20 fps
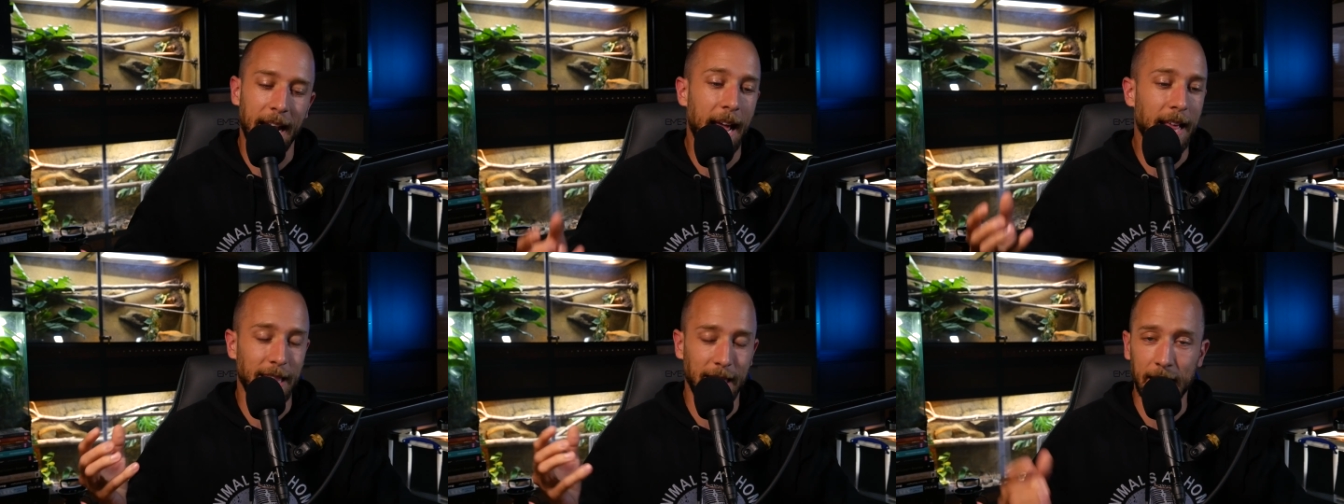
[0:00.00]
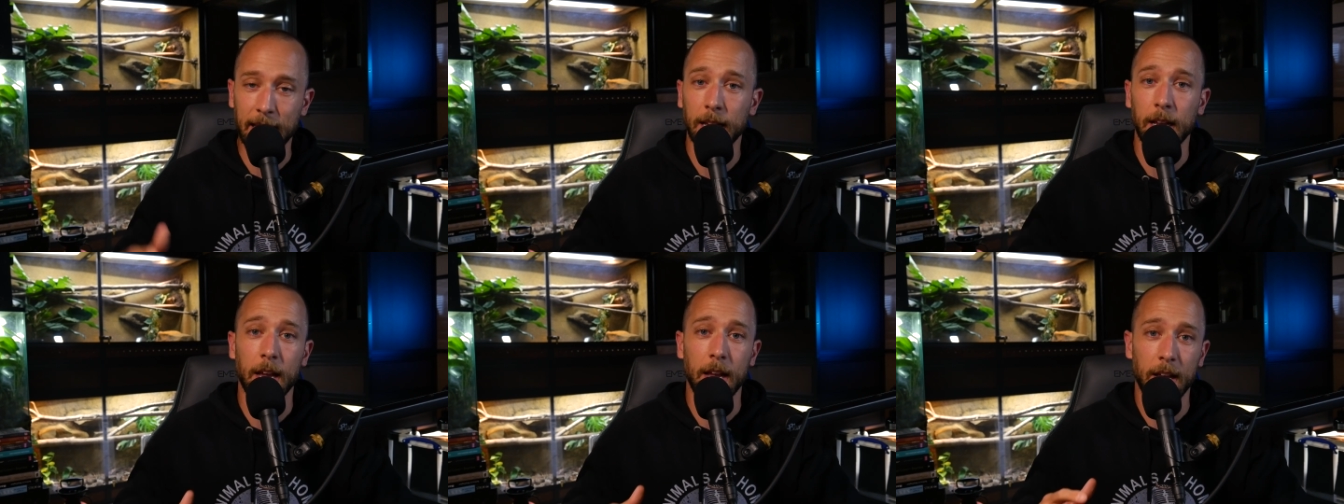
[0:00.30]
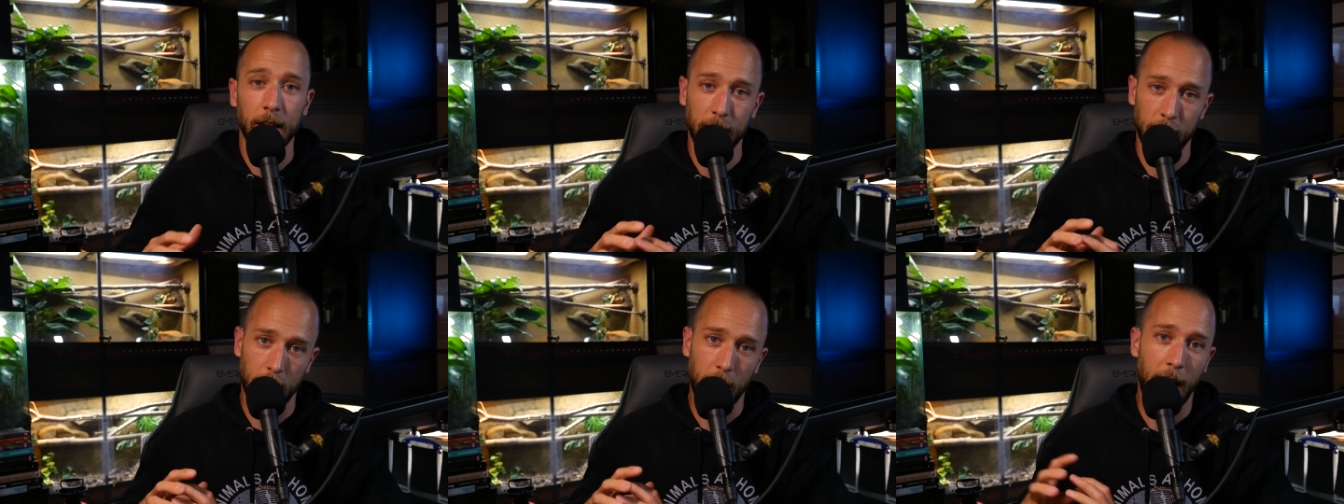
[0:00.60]
And I think
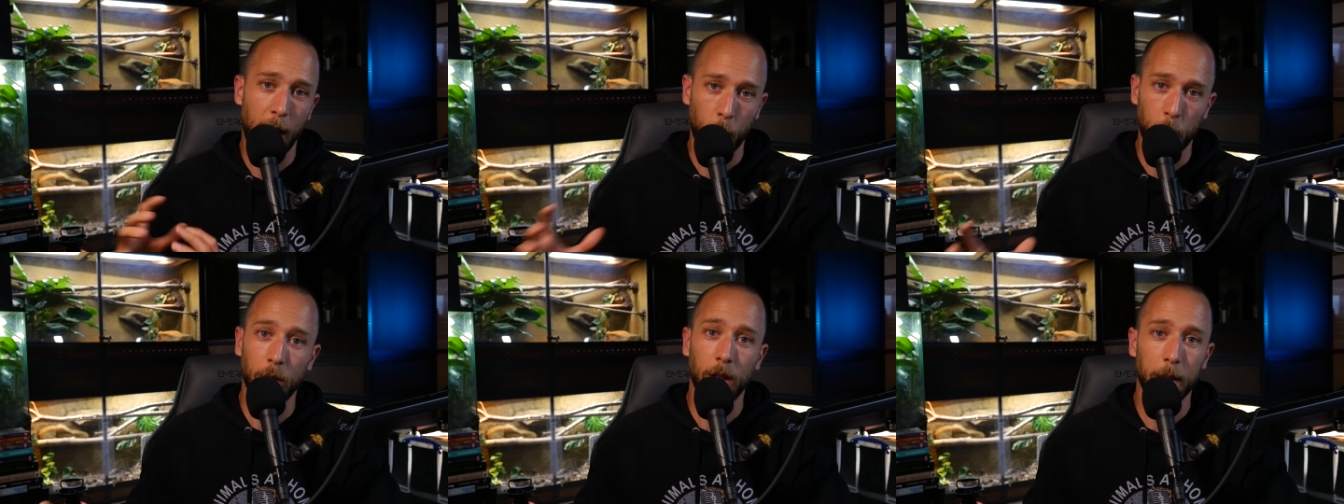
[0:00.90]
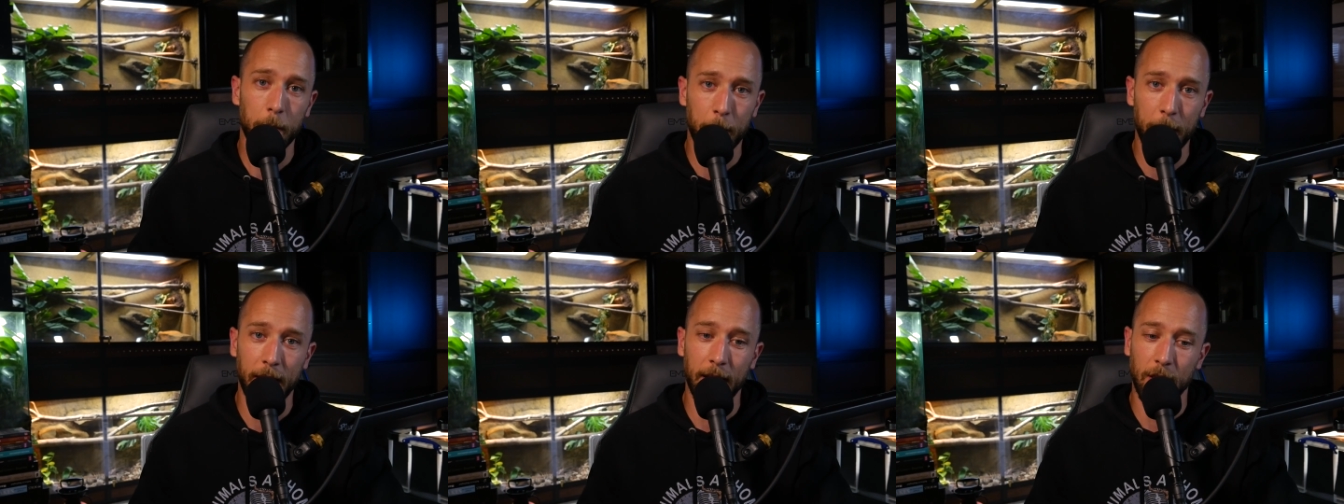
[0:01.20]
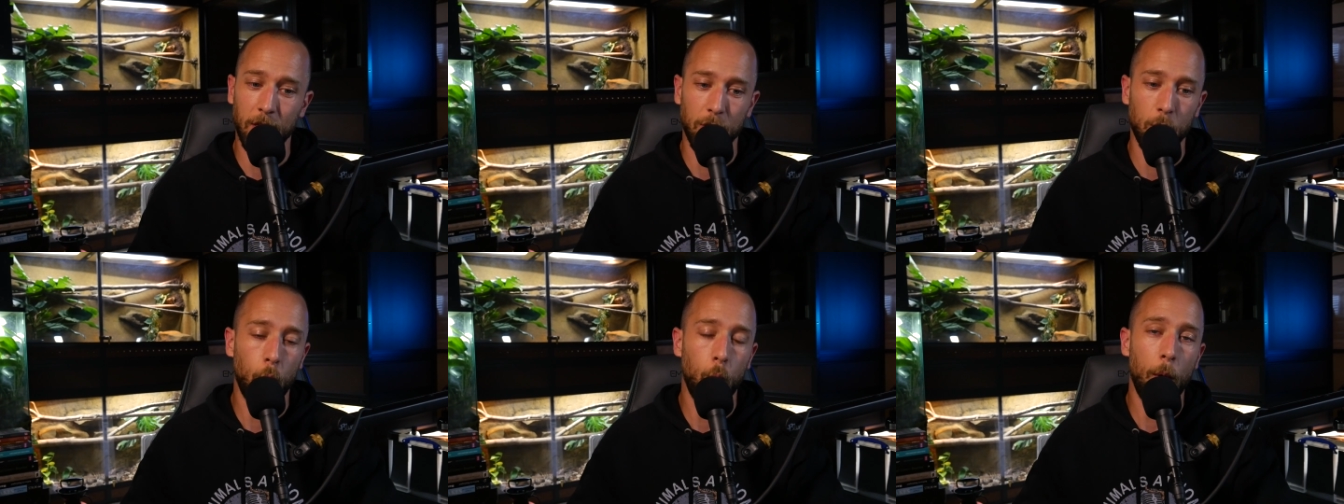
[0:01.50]
I will
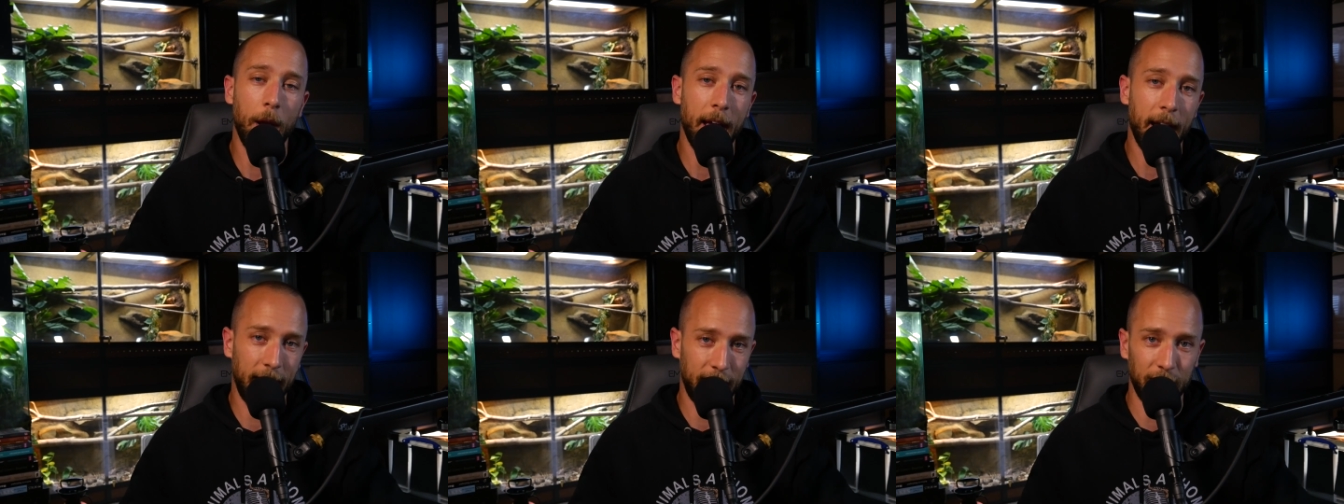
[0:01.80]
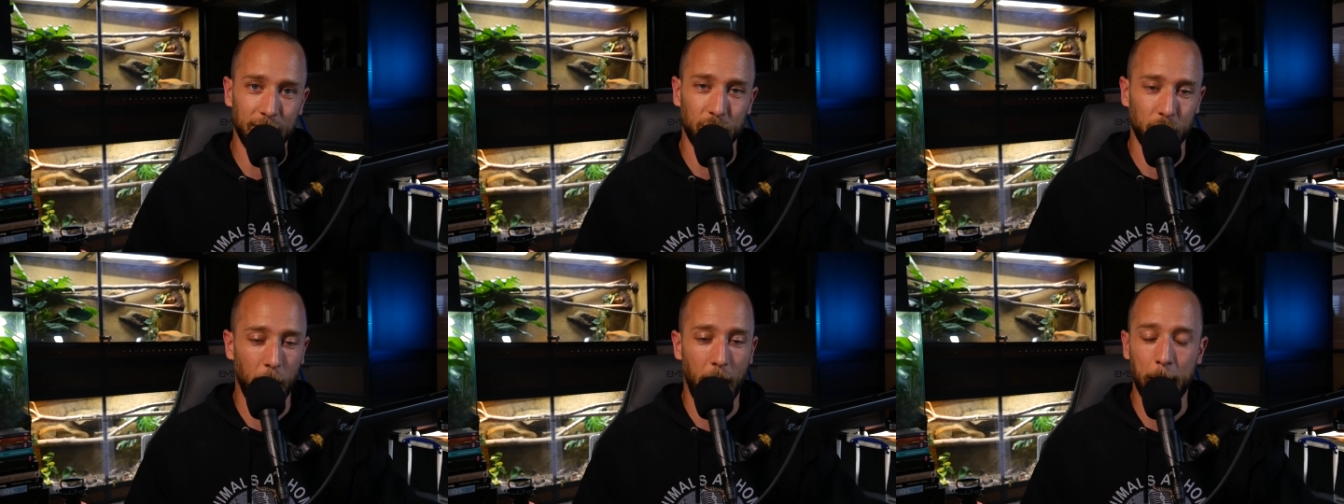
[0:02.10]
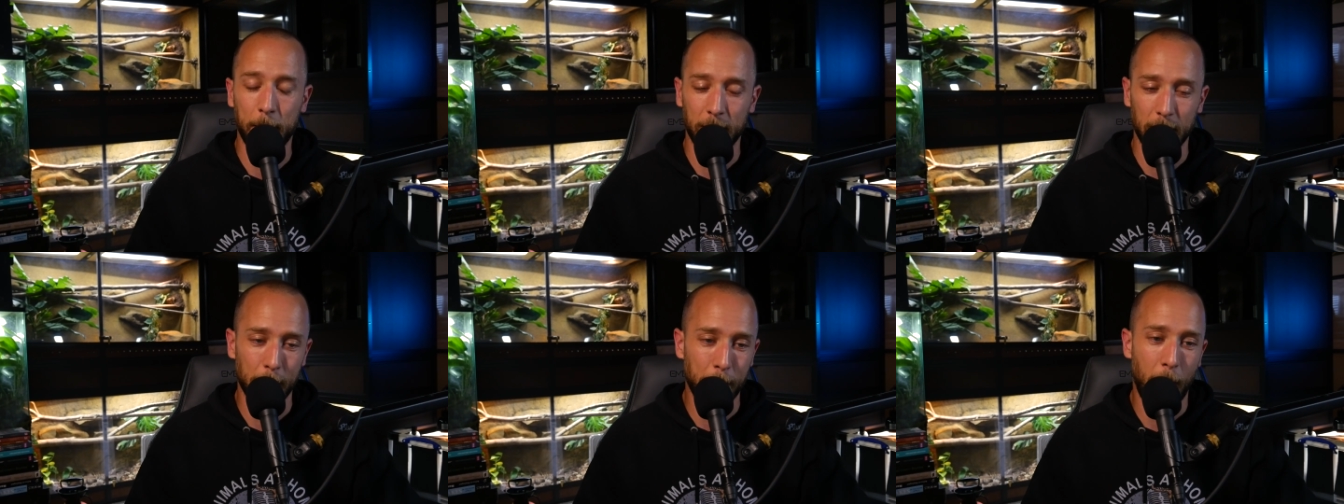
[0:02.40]
admit the way I
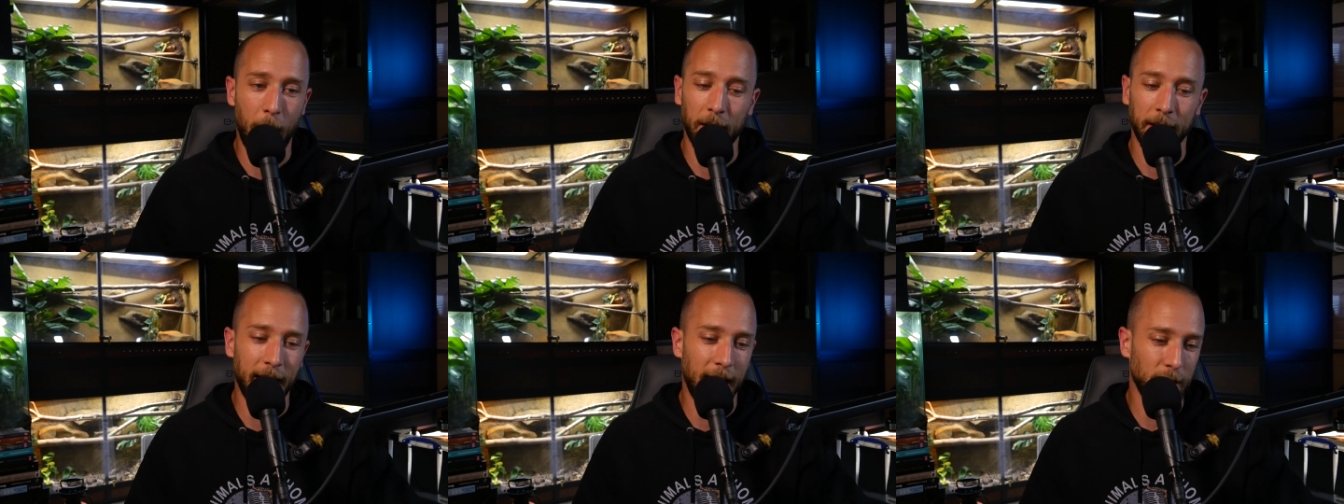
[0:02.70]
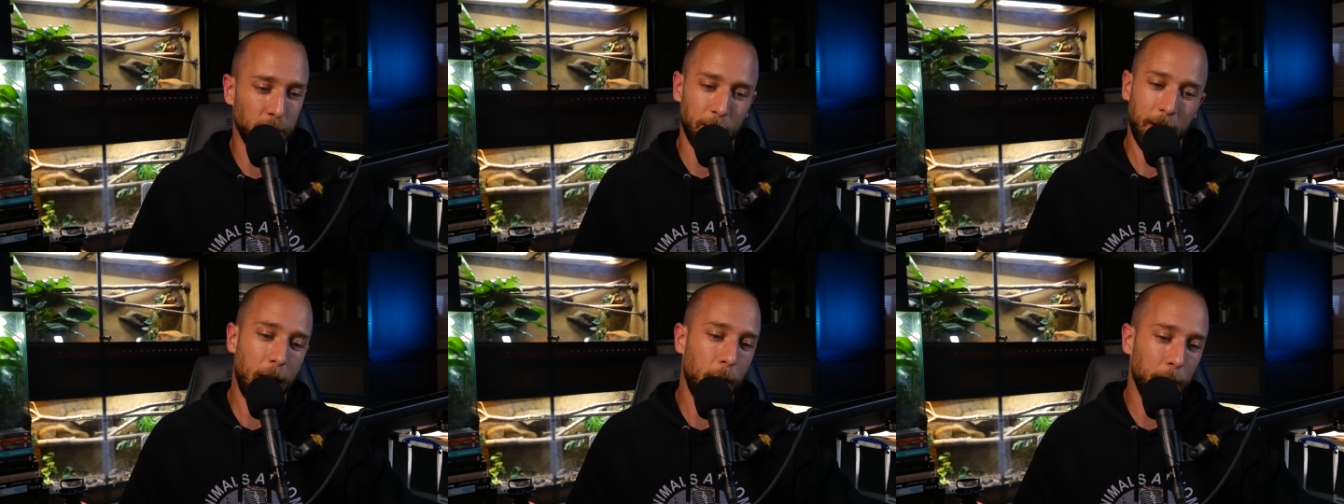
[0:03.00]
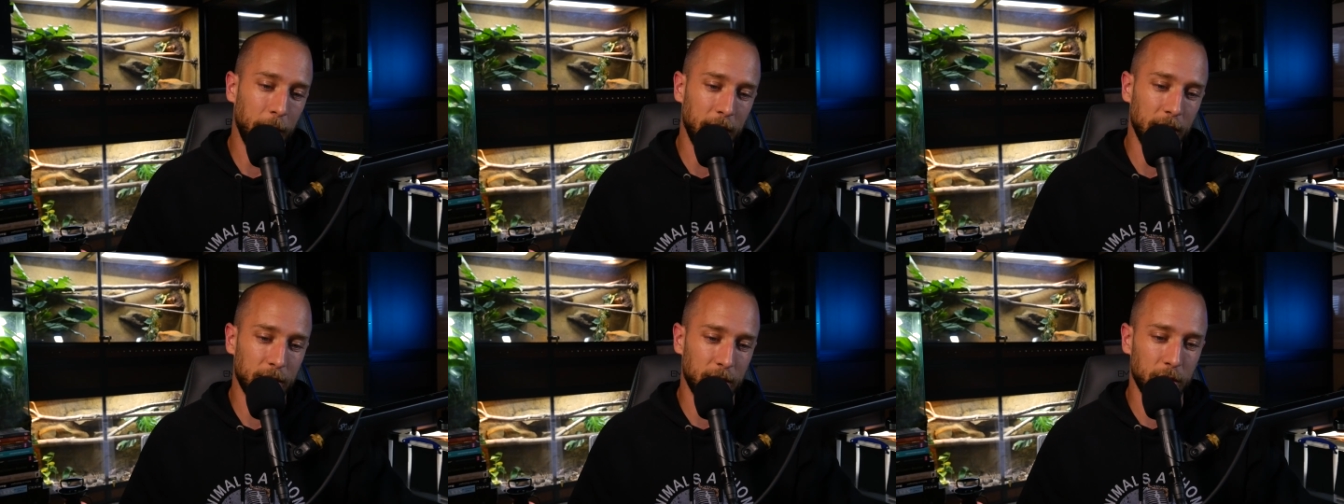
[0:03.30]
described it in the podcast when I
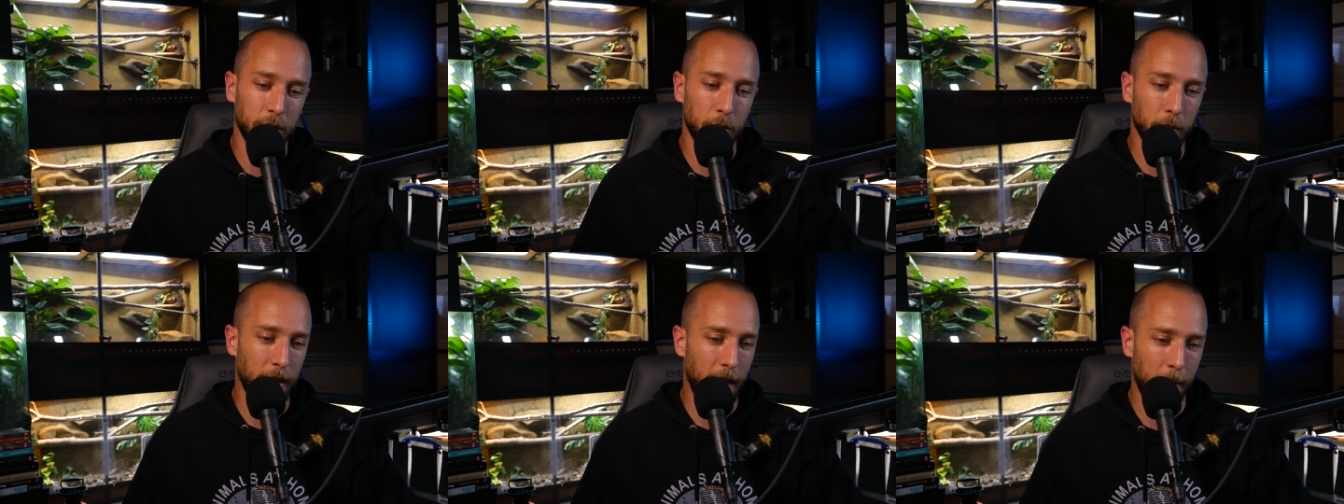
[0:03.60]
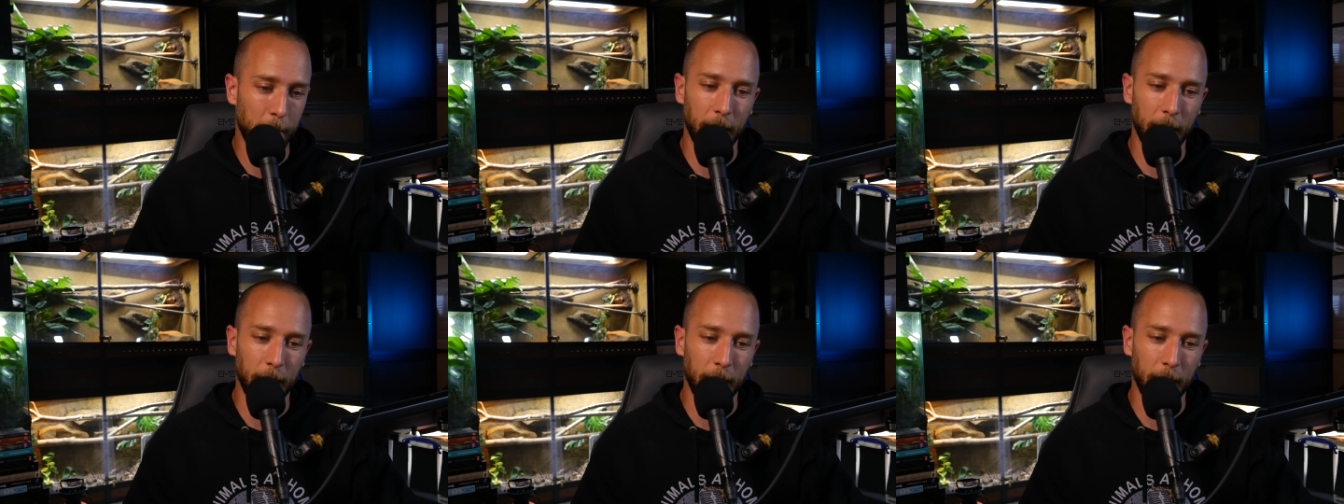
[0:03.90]
re-listened to it,